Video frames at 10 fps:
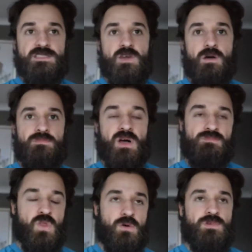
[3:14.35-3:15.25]
So
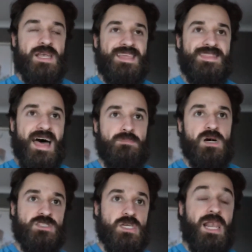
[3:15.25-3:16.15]
I'm not really that
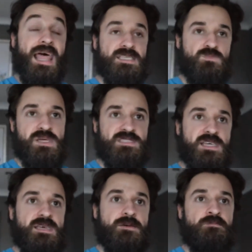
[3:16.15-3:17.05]
much less
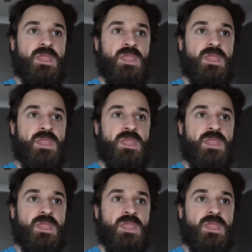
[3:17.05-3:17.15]
busy.